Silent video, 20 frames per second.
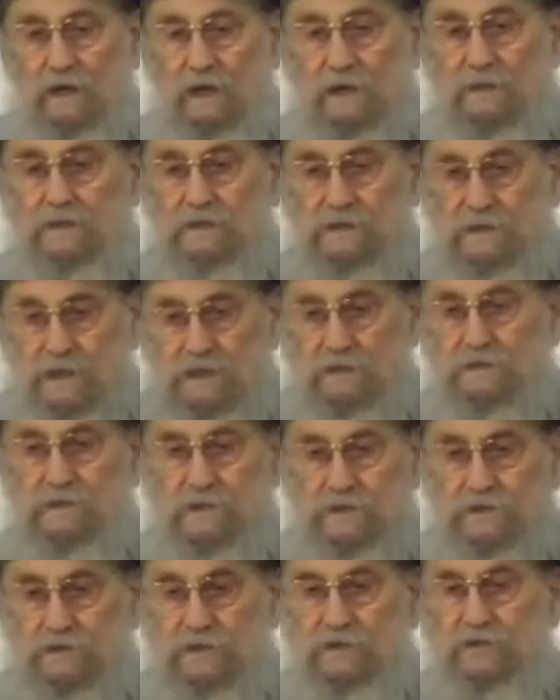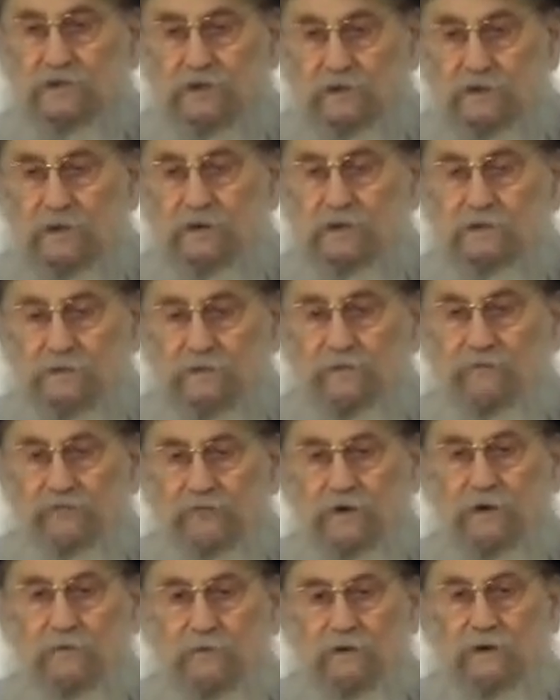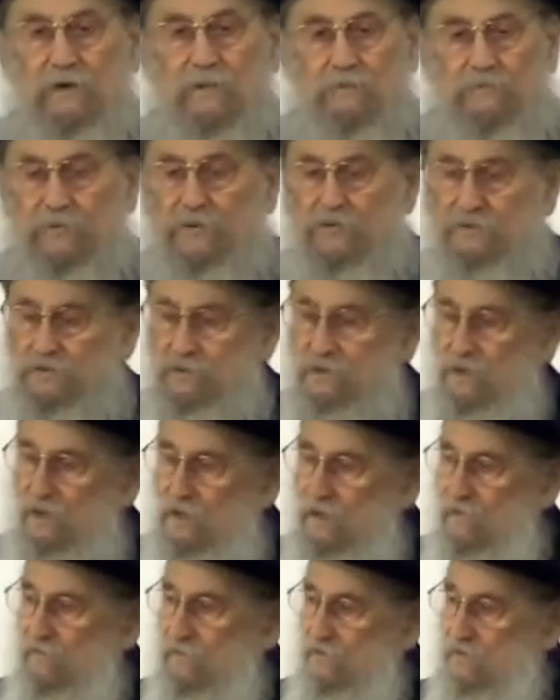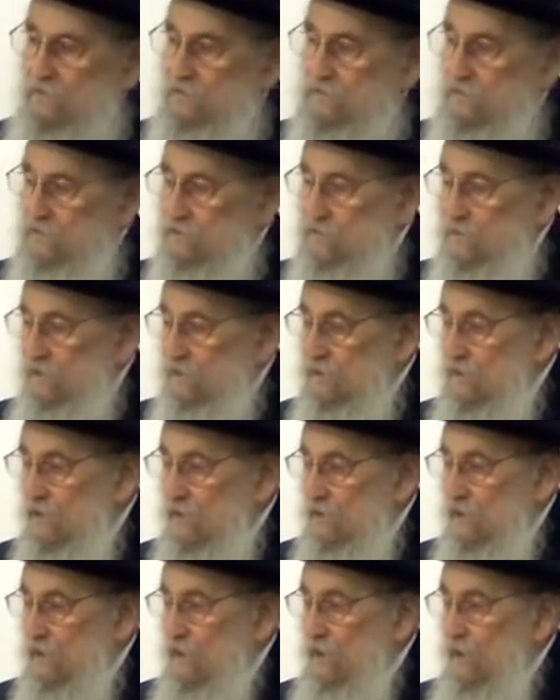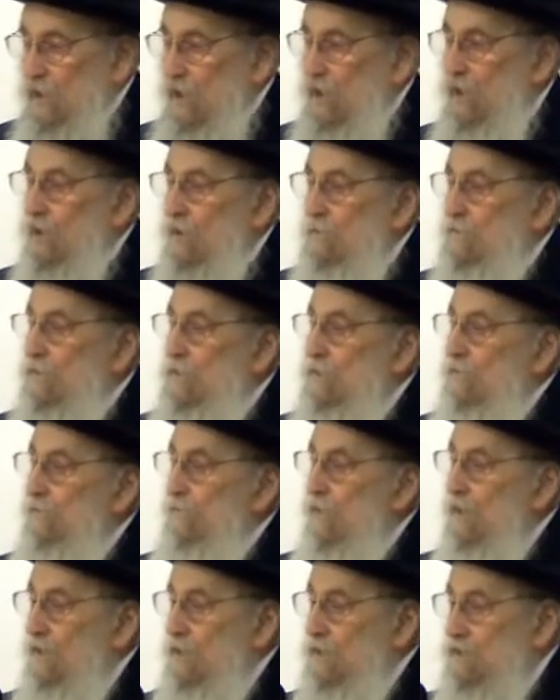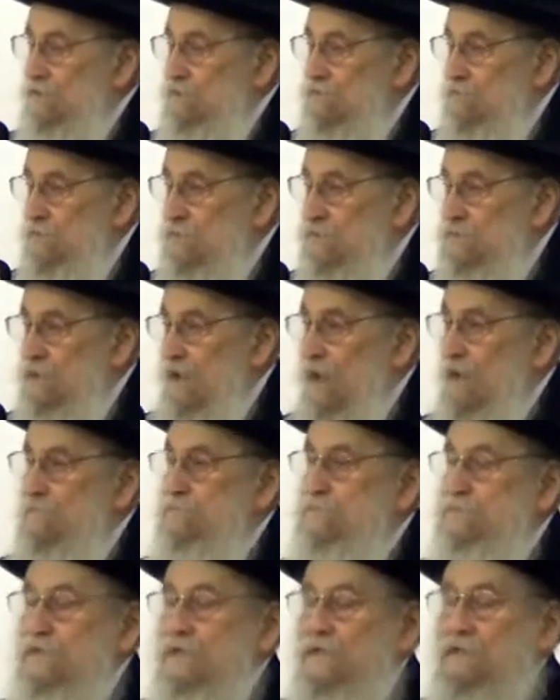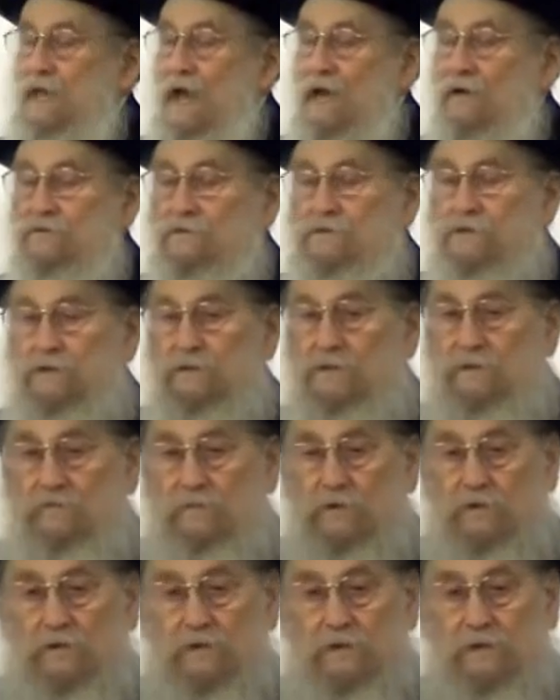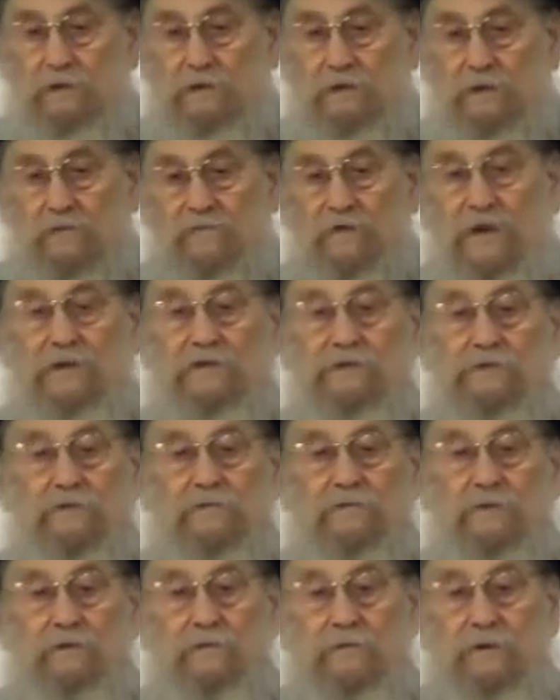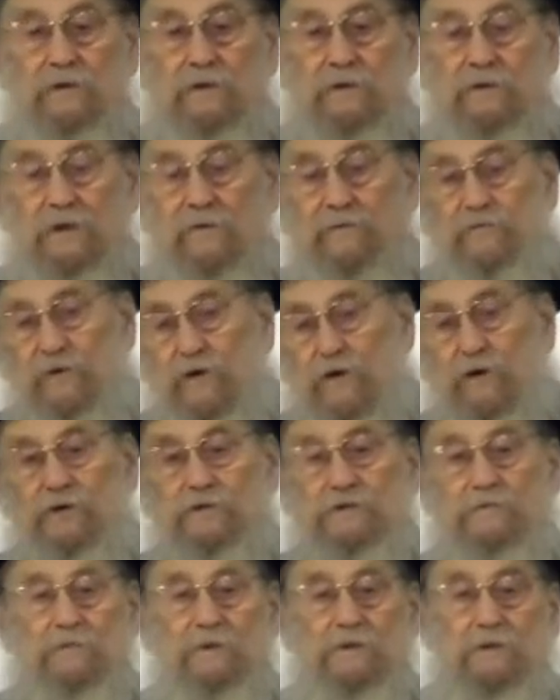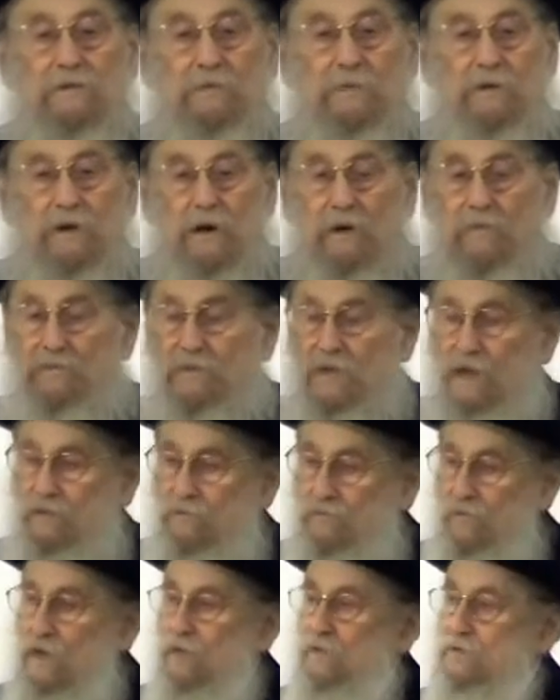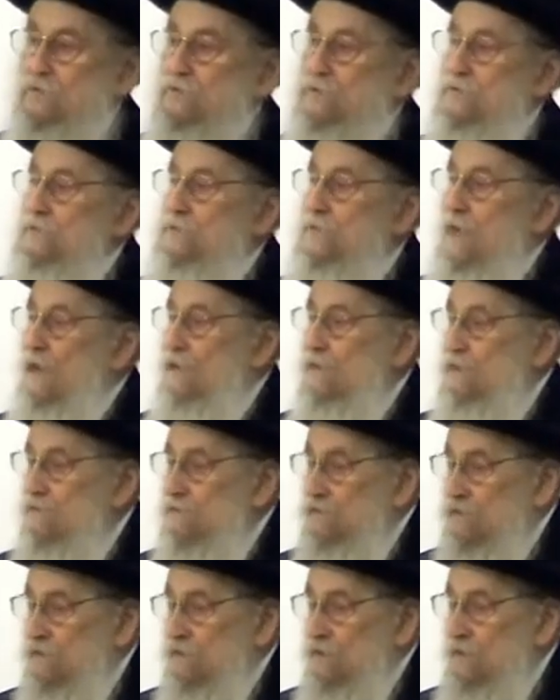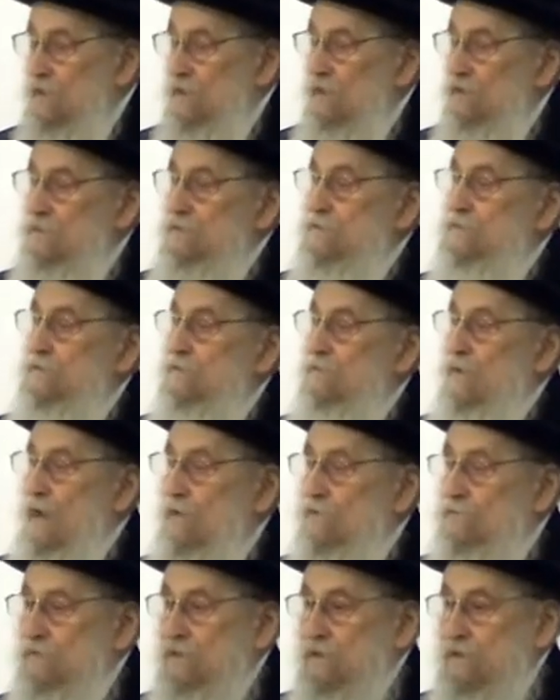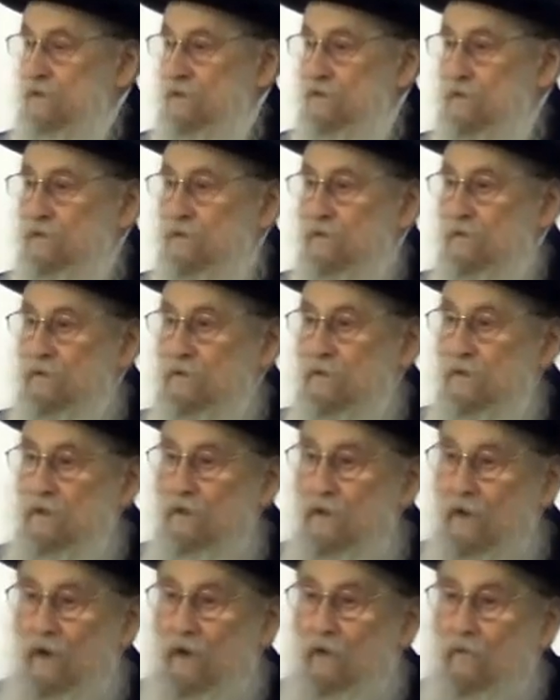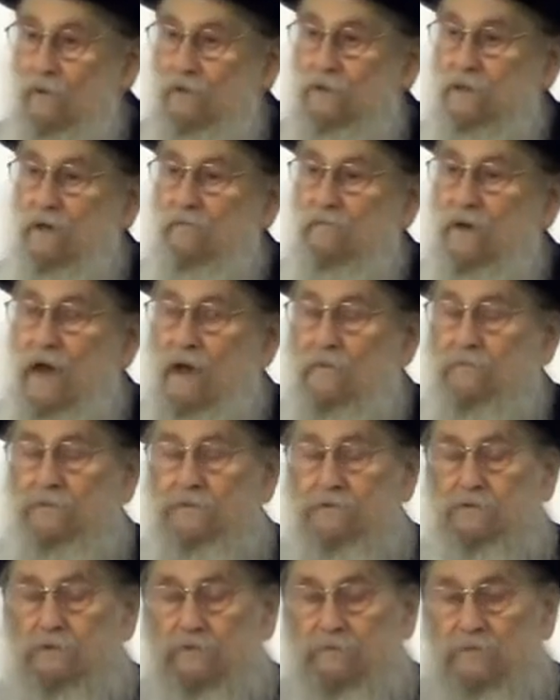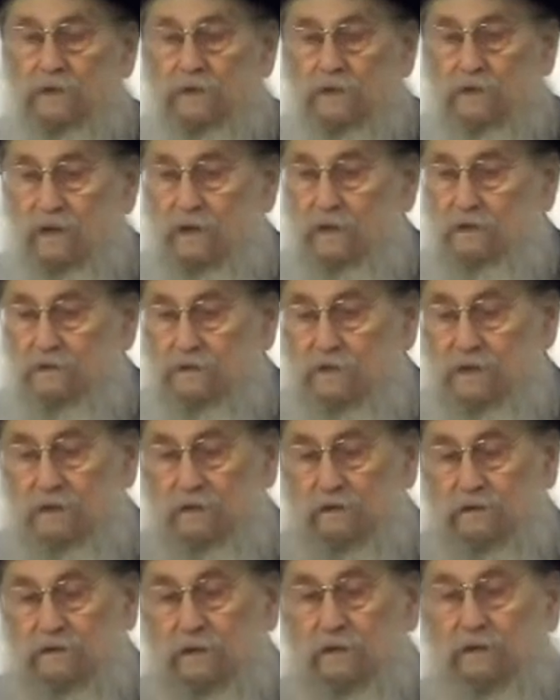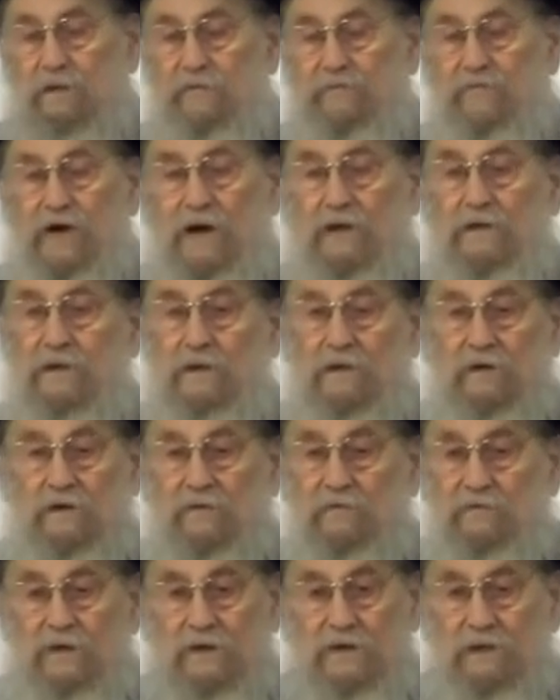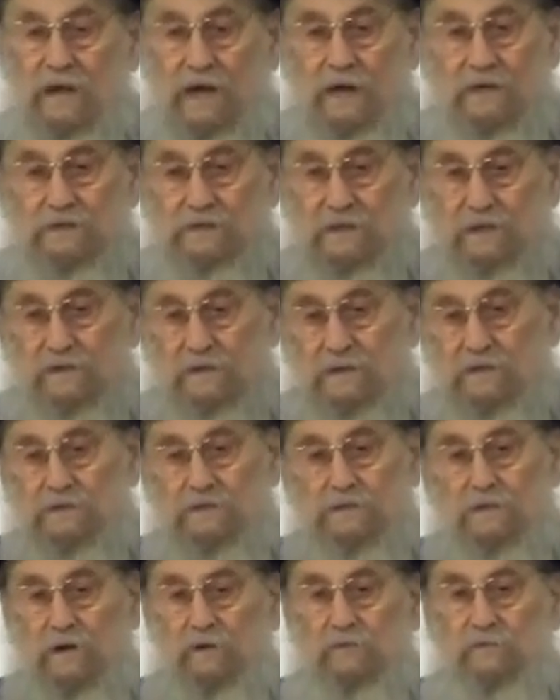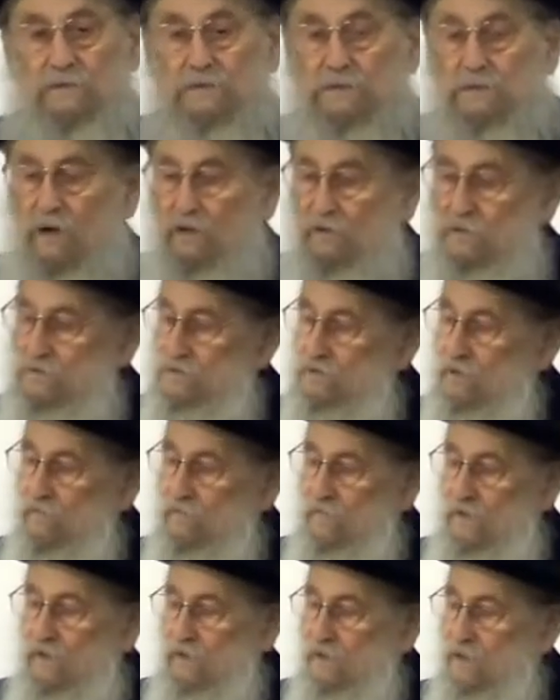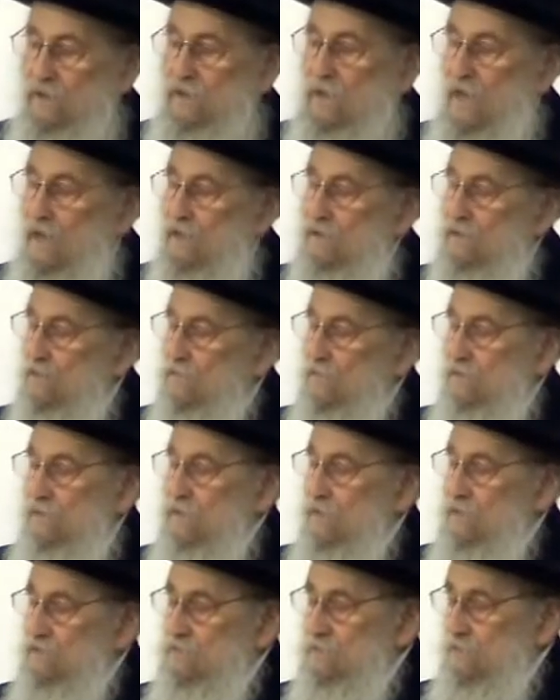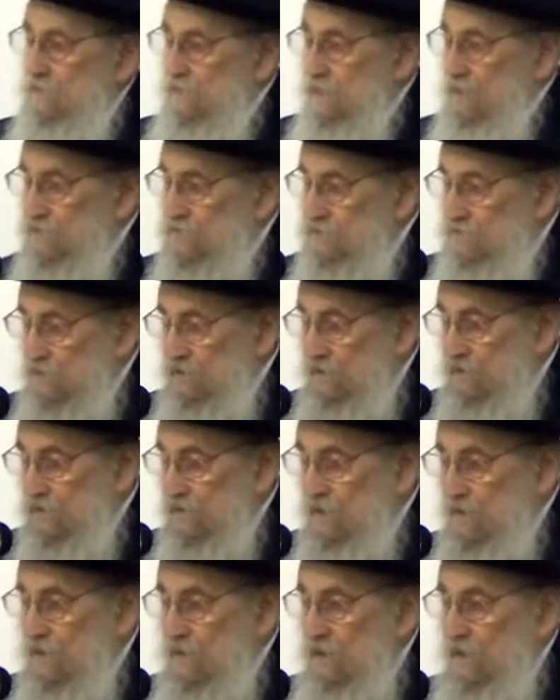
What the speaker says: It is his decision. There is a free will a person can give a decision. Harm and wise means the ups and downs in the world, the events of the world have caused me to become that way, the society, the surrounding, whatever happened to me, until finally I realized that this is also a very inadequate explanation.